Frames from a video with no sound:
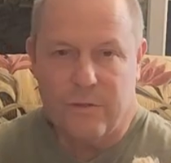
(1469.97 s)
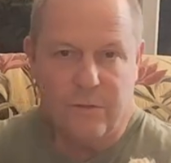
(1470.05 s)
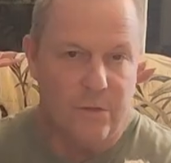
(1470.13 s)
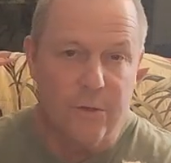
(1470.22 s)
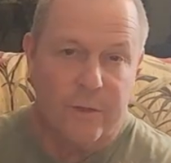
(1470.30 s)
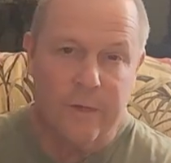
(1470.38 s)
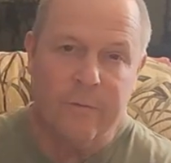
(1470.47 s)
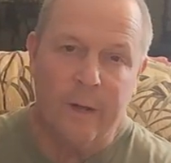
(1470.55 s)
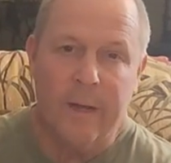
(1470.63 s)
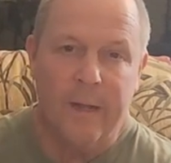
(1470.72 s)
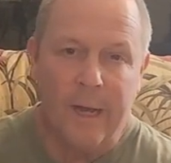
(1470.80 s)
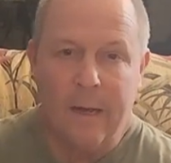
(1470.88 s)
You can
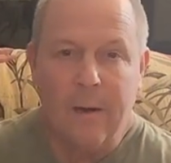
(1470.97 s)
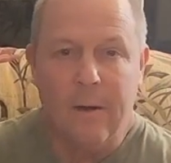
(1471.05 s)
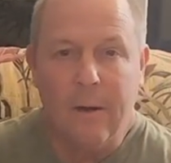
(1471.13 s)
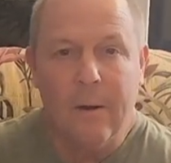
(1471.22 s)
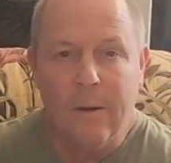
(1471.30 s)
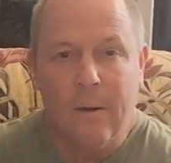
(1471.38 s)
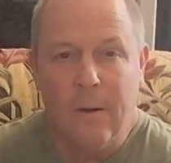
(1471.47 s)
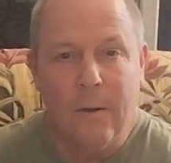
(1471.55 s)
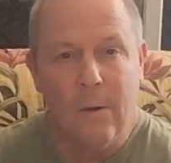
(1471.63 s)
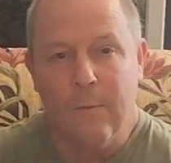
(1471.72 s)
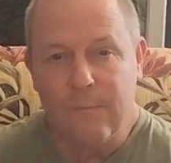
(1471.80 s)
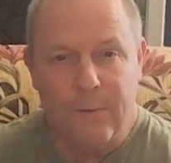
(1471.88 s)
run
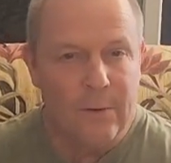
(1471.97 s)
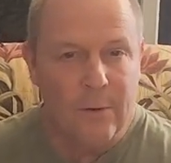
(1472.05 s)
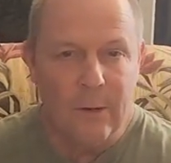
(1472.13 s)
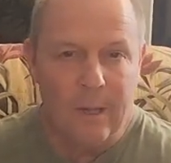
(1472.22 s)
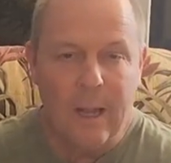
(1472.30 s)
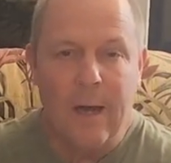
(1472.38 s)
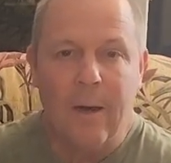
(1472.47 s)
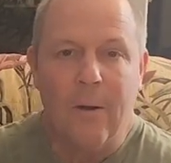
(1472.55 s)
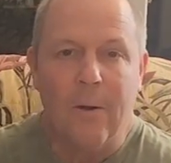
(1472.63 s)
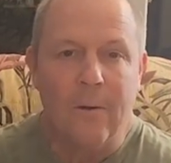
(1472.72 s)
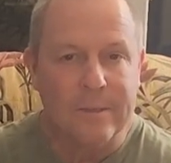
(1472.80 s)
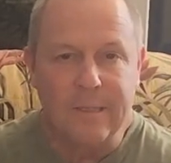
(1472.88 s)
on for a
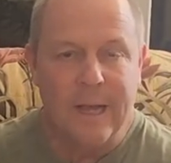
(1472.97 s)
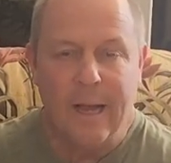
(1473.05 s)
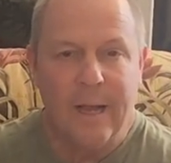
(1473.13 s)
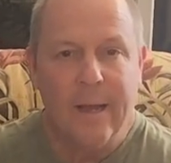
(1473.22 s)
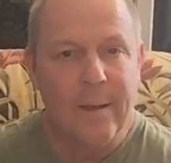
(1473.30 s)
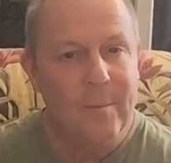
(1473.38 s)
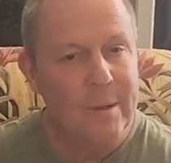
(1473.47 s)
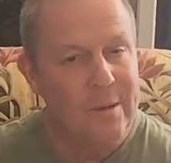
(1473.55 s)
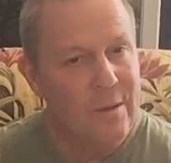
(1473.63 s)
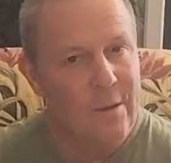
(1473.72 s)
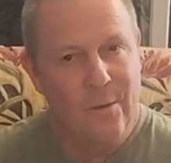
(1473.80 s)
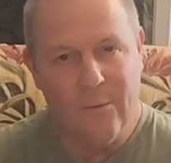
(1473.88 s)
long time.
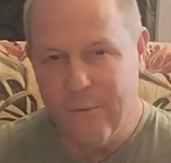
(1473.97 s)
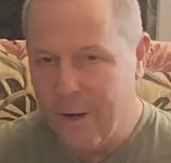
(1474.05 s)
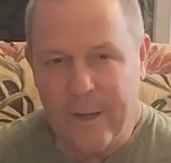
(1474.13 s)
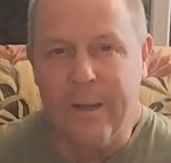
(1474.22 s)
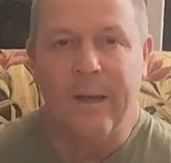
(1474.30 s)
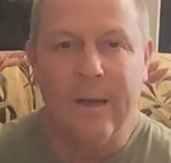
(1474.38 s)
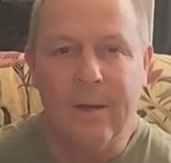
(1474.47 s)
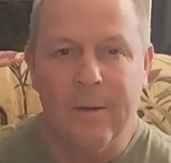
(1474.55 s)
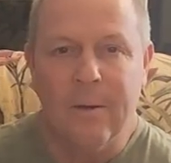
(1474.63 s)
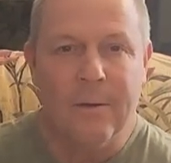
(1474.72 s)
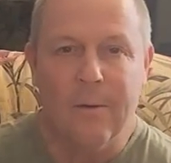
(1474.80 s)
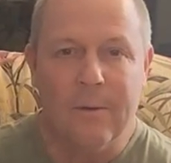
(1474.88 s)
Run
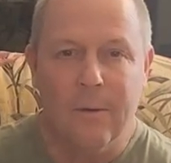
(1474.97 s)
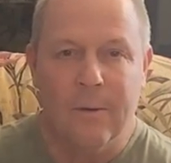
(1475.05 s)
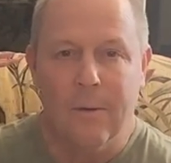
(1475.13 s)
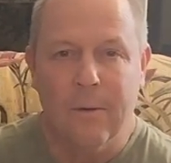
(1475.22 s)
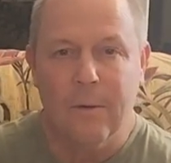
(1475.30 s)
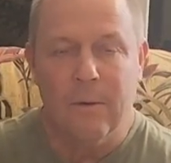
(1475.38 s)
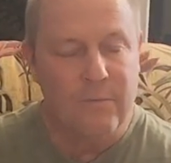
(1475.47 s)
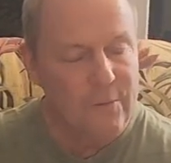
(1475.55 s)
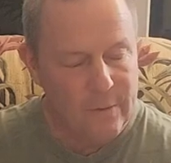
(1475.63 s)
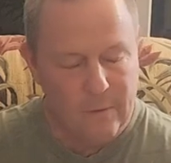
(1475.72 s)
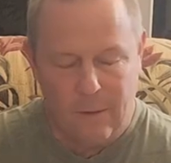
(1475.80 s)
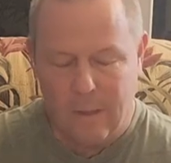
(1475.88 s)
on
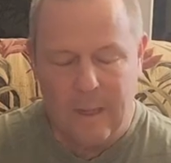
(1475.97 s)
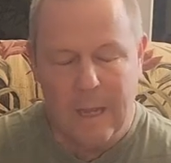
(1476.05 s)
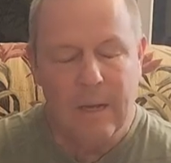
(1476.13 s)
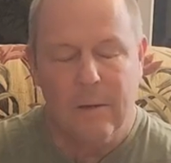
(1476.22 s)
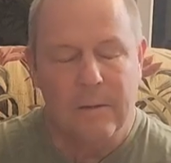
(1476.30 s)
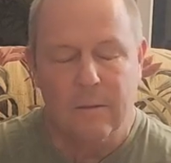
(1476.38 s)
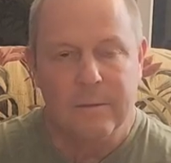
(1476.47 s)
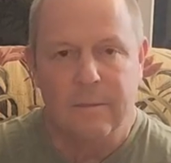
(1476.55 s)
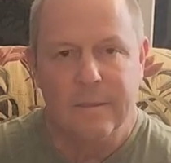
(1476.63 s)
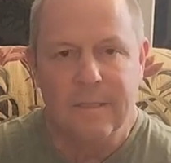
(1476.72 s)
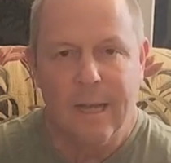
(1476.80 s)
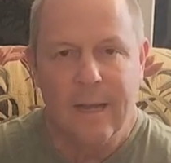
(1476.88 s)
for a
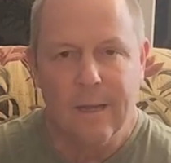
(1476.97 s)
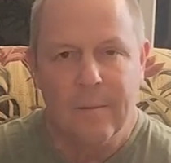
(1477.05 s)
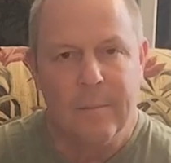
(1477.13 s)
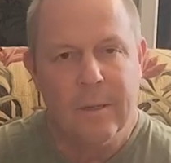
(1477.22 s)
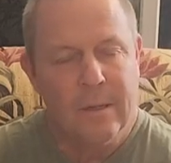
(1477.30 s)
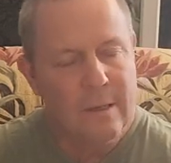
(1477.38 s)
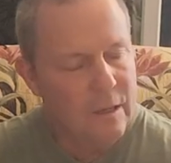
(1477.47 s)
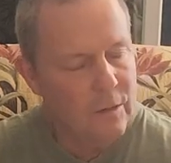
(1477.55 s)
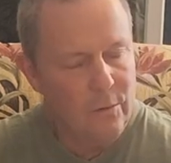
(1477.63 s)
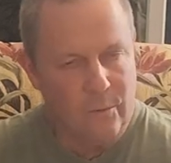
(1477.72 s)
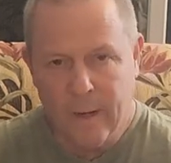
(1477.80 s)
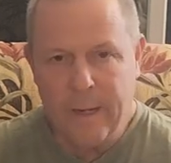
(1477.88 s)
long time.
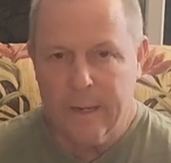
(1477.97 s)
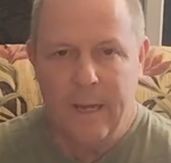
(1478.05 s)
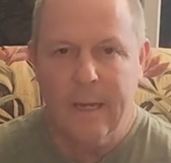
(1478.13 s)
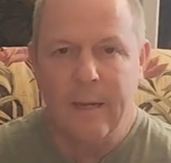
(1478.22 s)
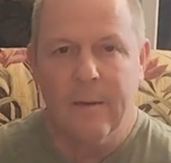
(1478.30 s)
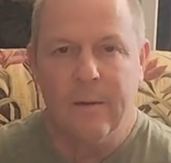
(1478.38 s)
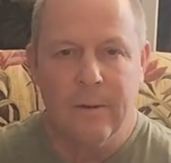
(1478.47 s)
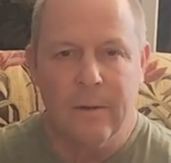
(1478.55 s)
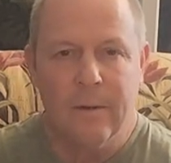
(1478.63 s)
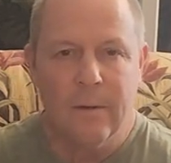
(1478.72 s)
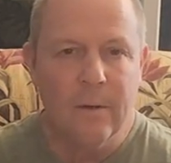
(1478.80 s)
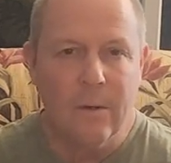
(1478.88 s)
Run
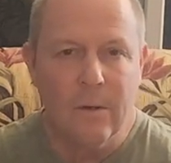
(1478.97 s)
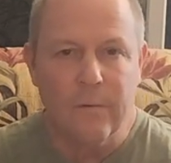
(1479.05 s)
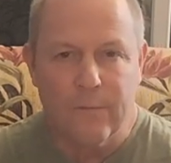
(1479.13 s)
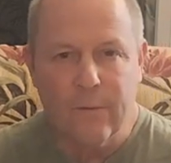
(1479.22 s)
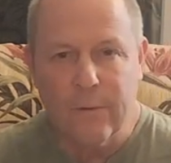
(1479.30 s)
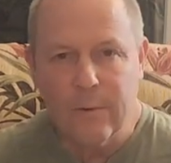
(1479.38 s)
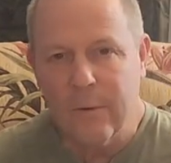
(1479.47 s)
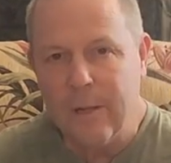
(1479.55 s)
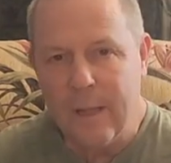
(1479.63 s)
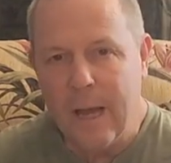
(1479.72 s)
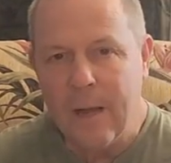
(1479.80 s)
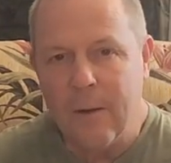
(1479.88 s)
on for a
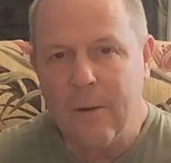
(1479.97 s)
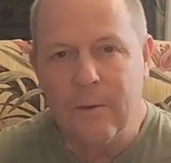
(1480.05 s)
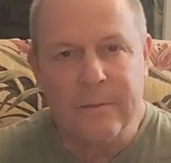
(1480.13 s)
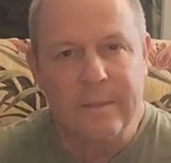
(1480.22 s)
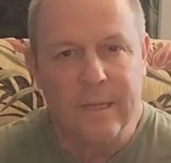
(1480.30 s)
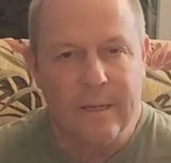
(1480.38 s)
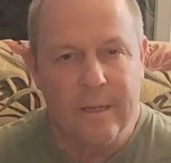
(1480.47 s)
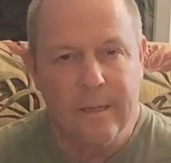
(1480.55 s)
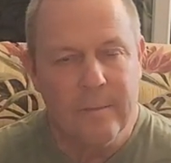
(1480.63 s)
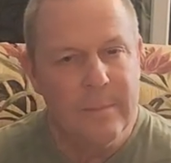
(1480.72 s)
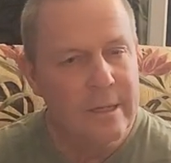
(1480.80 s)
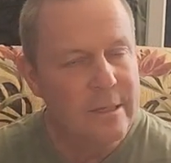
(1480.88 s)
long
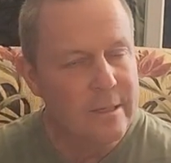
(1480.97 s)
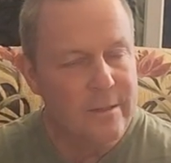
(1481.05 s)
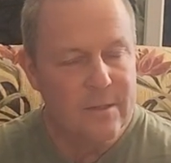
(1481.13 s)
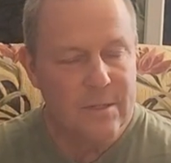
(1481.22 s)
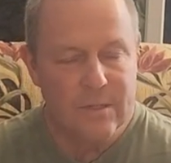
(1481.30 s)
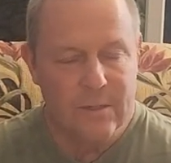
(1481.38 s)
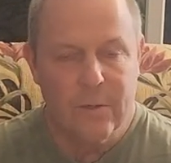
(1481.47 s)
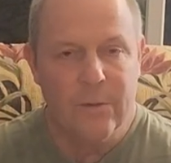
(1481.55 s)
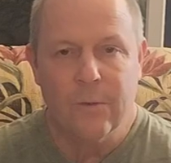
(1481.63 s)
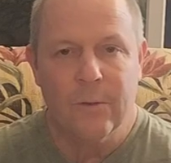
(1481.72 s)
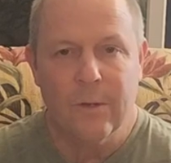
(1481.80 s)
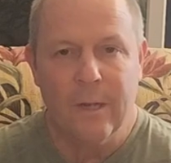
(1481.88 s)
time.
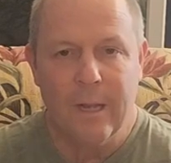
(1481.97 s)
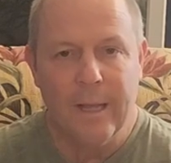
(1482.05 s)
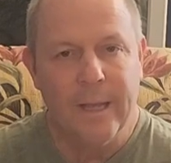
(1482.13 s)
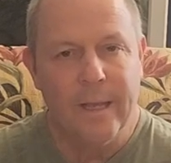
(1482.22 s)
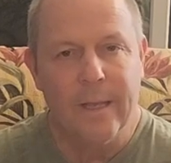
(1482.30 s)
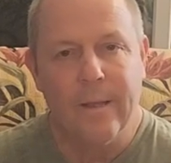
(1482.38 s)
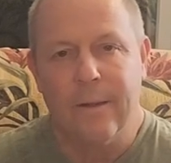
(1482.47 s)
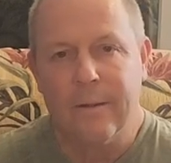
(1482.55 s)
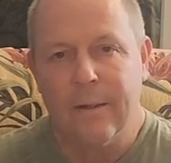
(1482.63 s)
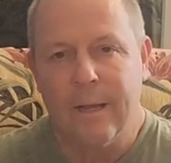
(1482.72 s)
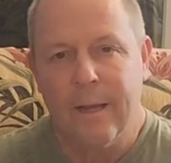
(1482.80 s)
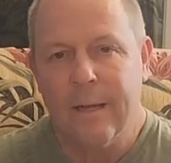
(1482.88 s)
Sooner or
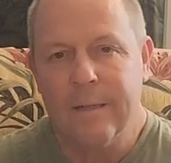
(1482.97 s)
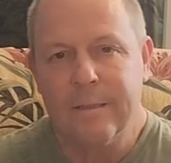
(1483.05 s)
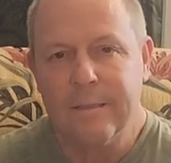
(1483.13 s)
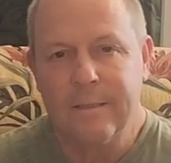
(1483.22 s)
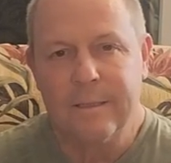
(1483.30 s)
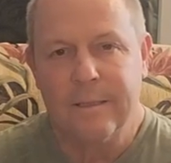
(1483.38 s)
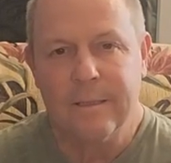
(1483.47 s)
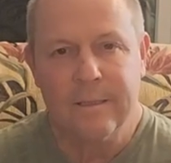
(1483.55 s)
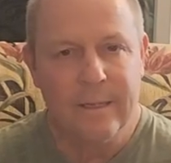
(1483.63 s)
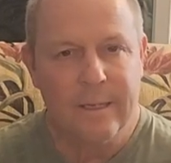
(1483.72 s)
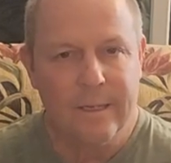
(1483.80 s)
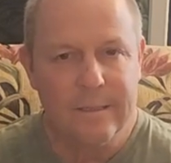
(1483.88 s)
later, God's
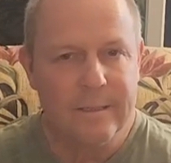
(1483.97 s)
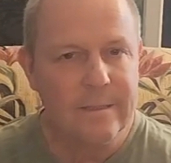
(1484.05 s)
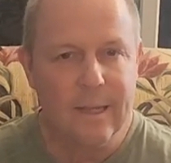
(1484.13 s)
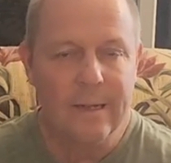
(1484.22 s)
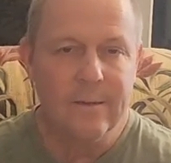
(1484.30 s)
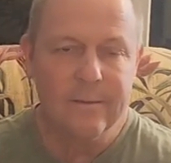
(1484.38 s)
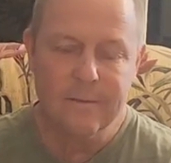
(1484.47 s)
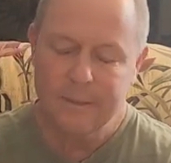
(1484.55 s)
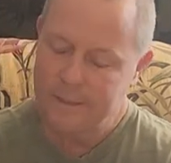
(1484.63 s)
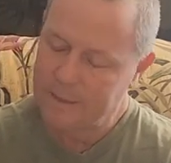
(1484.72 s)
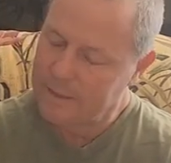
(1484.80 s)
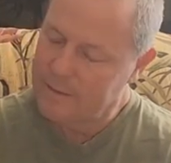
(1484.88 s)
gonna cut you down.
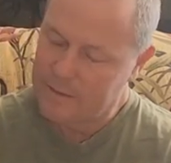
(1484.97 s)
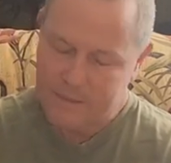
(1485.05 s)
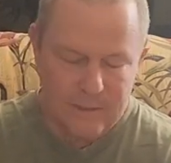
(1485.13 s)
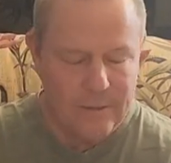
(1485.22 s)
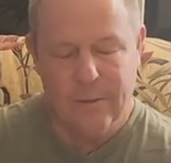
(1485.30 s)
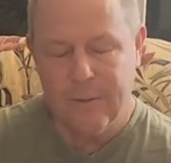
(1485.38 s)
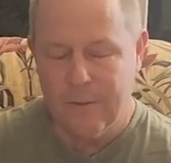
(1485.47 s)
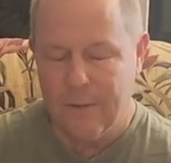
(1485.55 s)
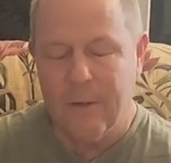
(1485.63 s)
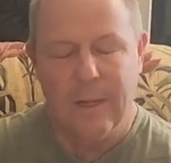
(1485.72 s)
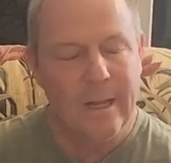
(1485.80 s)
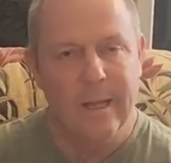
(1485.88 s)
Sooner
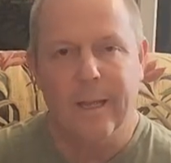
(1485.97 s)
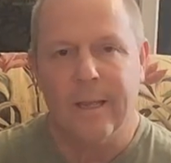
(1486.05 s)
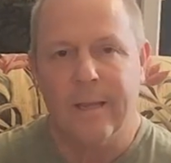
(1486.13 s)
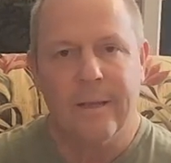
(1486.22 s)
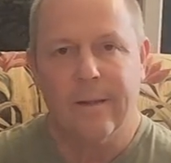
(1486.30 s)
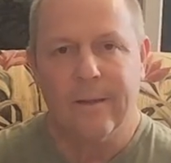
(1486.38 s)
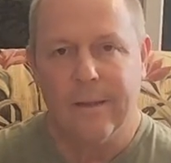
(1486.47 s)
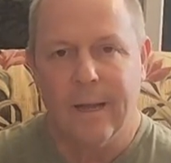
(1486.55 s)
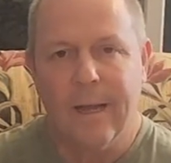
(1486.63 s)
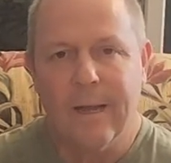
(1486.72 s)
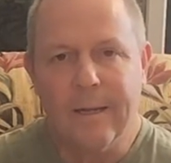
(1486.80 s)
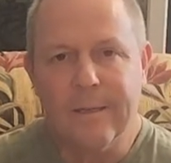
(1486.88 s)
or later,
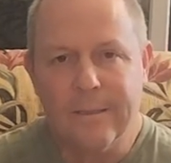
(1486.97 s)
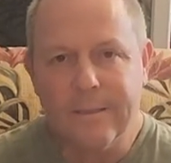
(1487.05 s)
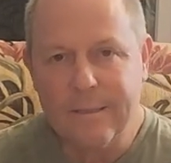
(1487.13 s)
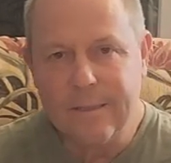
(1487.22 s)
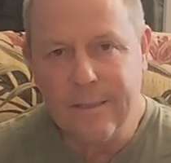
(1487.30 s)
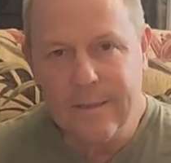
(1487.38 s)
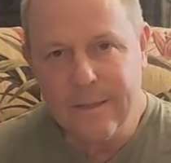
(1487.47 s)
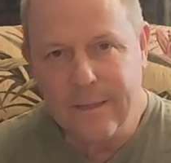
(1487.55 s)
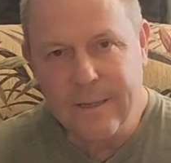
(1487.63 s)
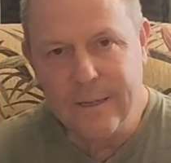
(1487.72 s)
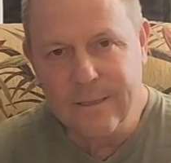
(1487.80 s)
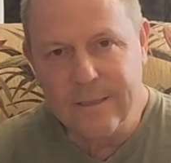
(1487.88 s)
God's gonna
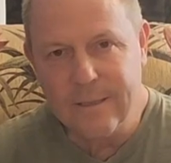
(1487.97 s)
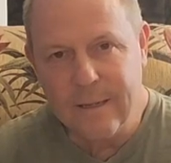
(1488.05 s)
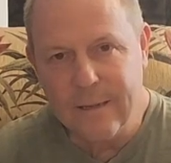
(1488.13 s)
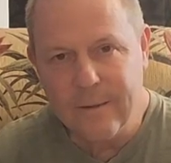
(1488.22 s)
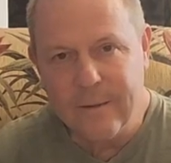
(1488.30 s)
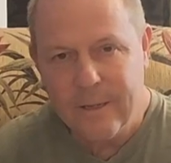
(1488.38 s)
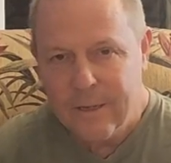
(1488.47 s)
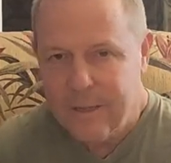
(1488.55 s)
cut you down.